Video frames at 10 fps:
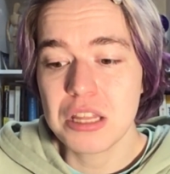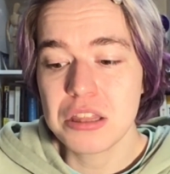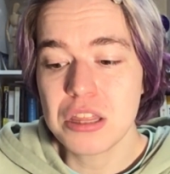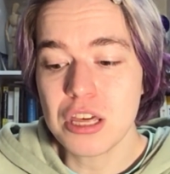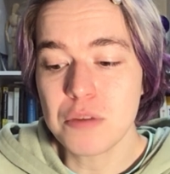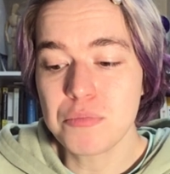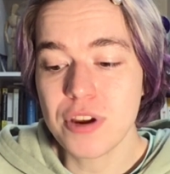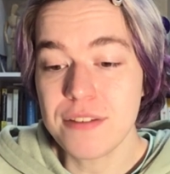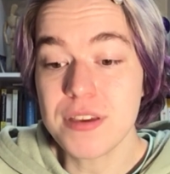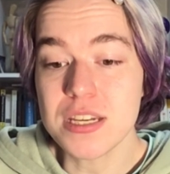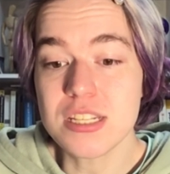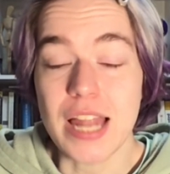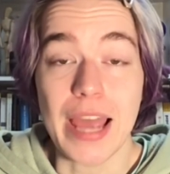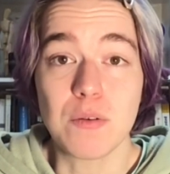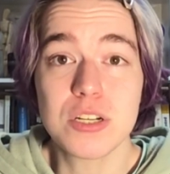the previous
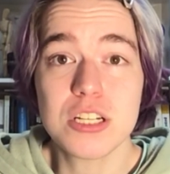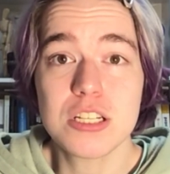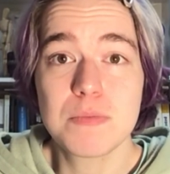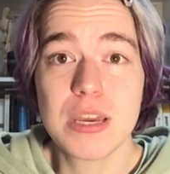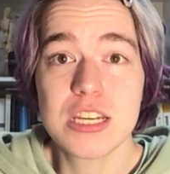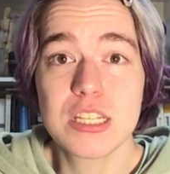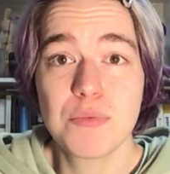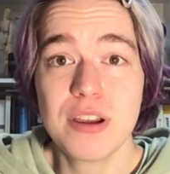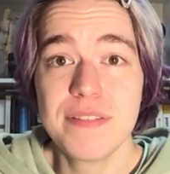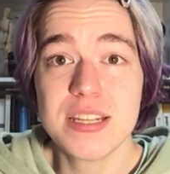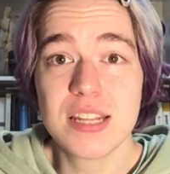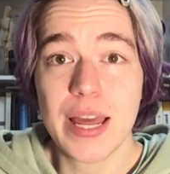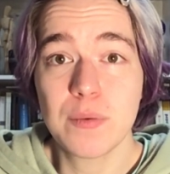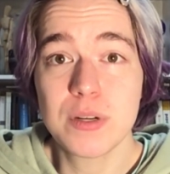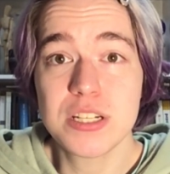languages, because the previous
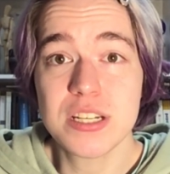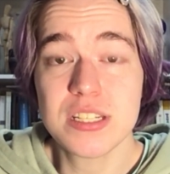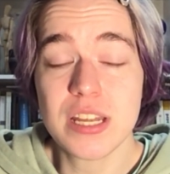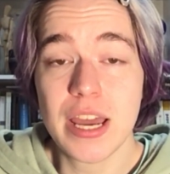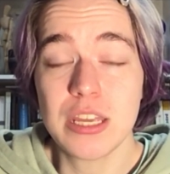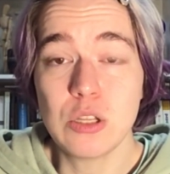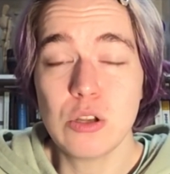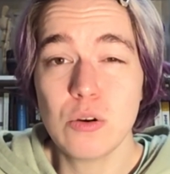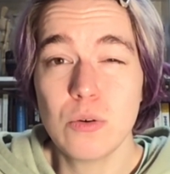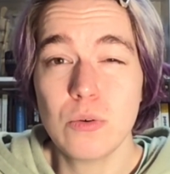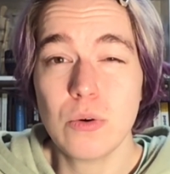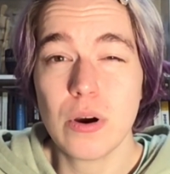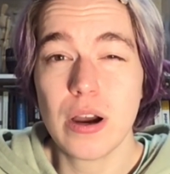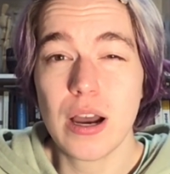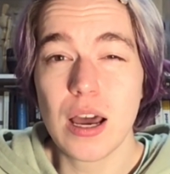languages I knew
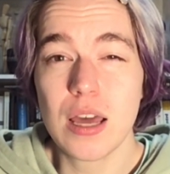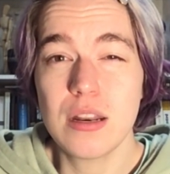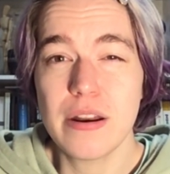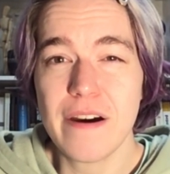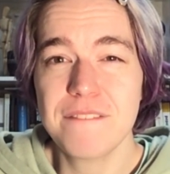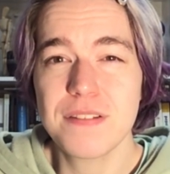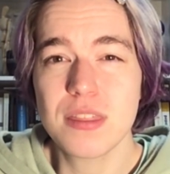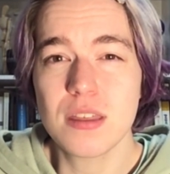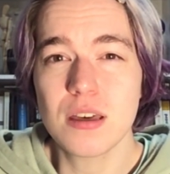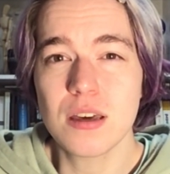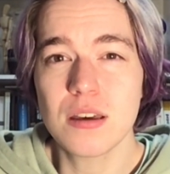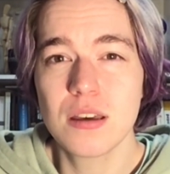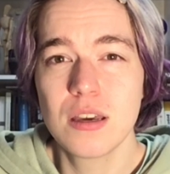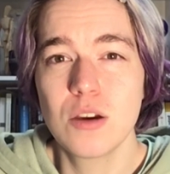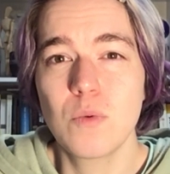enough of
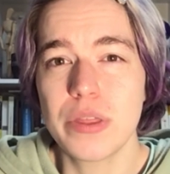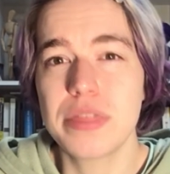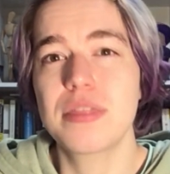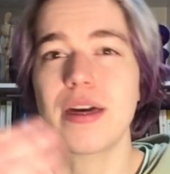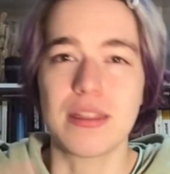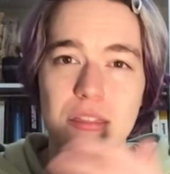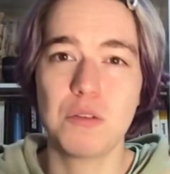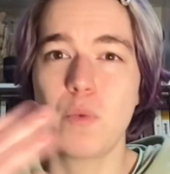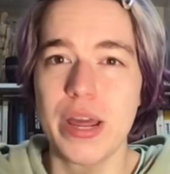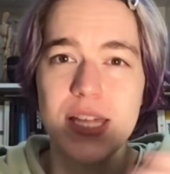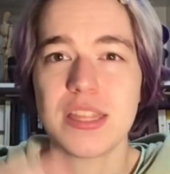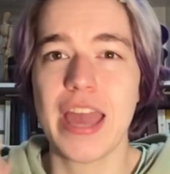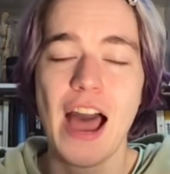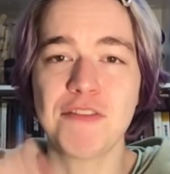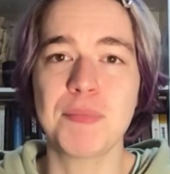with the way that the
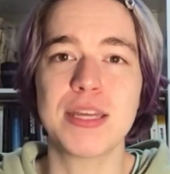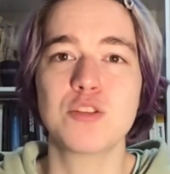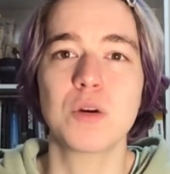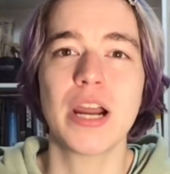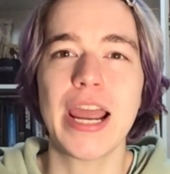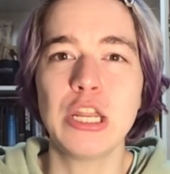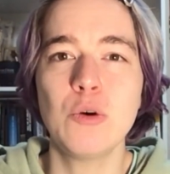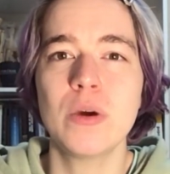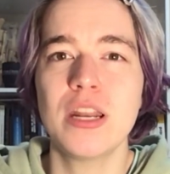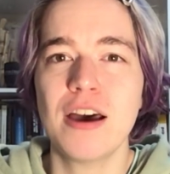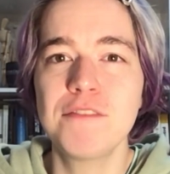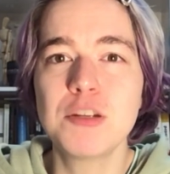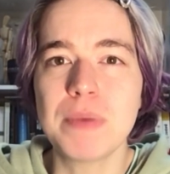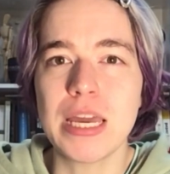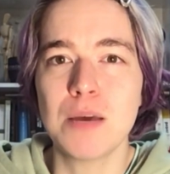alphabets were, I knew enough to
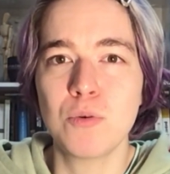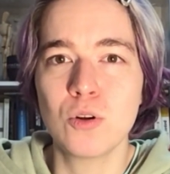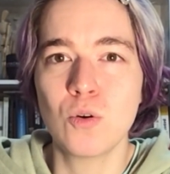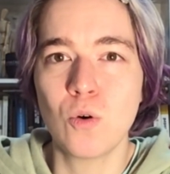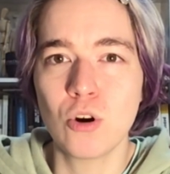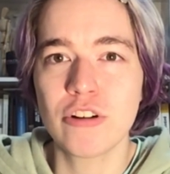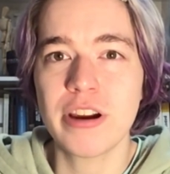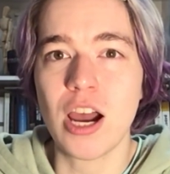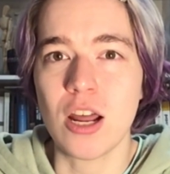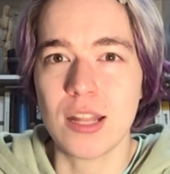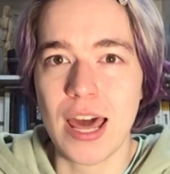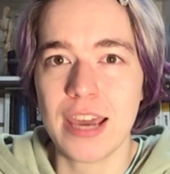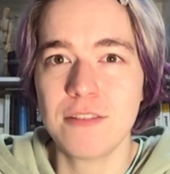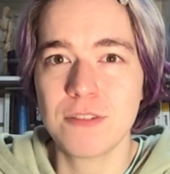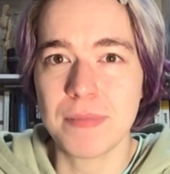be able to order it
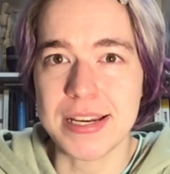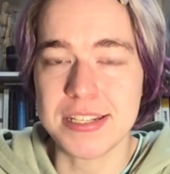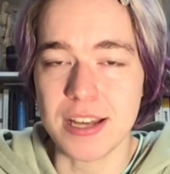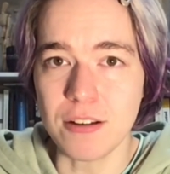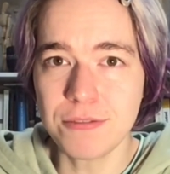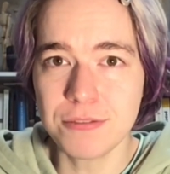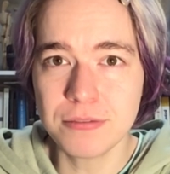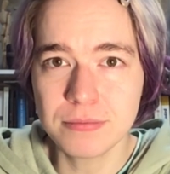online for myself.